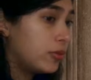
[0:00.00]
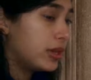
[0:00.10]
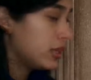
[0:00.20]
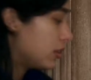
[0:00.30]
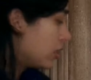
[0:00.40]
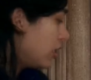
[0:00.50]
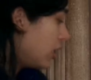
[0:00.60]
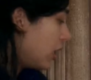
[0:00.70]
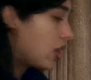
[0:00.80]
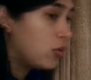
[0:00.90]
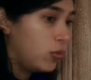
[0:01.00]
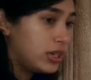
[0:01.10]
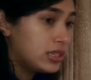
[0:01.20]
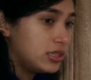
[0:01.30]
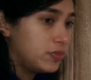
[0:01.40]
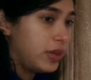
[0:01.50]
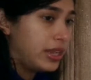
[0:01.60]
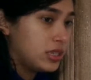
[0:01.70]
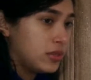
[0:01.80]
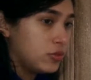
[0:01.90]
I'm going to be dealing with
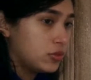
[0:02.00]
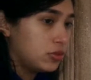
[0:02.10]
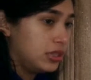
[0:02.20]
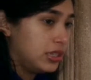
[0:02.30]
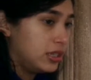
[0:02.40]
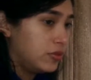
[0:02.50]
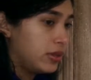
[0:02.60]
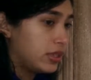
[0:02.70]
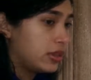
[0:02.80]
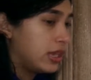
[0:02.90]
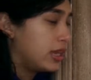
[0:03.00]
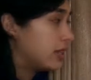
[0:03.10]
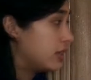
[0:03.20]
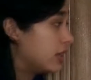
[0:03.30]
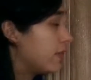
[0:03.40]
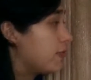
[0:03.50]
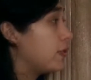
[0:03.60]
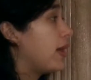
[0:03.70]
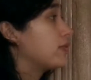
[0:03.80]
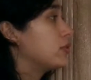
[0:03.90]
and what is the base I'm also dealing with.
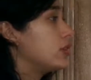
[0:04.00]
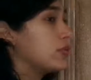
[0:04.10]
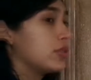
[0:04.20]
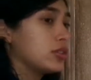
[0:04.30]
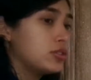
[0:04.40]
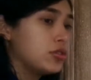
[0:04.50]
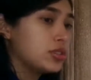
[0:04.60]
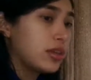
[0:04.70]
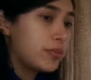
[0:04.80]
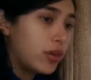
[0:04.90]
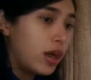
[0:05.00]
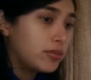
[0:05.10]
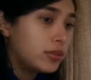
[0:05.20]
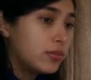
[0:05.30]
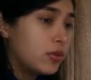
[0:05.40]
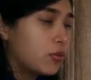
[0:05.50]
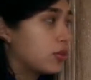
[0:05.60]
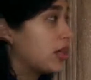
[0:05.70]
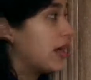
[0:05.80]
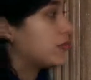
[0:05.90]
And if you have to deal with a two-step
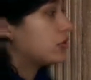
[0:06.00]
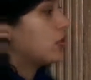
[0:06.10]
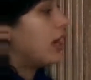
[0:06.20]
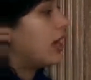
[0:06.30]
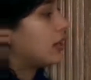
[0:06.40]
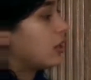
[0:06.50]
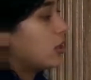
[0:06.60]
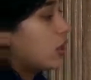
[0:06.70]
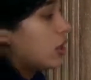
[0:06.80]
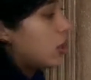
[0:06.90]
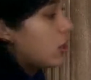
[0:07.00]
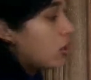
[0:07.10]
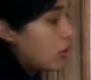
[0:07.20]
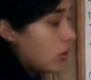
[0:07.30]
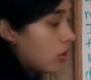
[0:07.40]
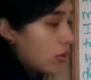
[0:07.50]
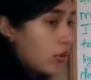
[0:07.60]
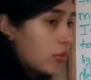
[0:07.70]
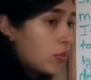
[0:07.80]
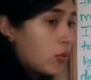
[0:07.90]
problem where you have to add
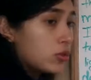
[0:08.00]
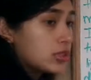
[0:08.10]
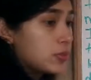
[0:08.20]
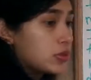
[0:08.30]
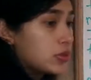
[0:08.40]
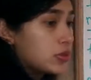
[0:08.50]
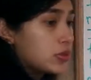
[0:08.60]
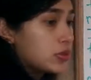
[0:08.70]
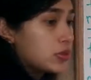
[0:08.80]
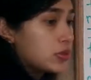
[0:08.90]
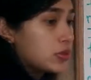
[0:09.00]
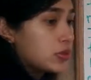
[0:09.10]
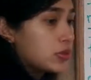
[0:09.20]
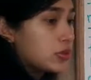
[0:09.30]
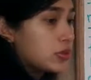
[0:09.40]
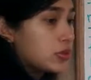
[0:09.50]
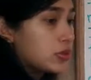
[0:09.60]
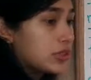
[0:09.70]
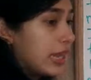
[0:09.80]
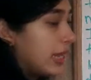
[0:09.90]
multiple days of
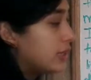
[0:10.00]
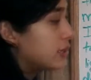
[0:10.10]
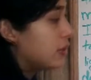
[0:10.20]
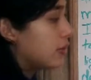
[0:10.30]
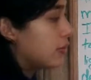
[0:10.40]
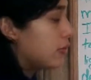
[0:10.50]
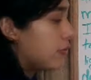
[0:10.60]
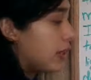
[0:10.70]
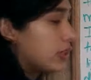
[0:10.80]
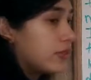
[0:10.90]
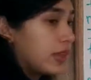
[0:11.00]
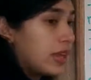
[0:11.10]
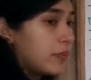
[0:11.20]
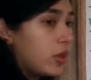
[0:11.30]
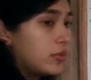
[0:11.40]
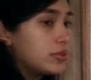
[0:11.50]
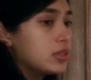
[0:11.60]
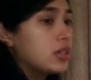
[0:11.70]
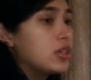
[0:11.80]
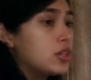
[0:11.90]
defective light bulbs, you also need to go
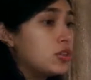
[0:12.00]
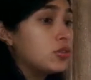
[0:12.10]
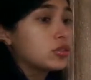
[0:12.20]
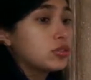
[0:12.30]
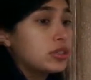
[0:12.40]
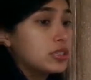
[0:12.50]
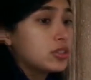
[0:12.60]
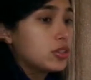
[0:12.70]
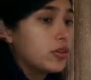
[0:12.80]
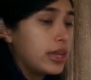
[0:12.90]
ahead and identify that.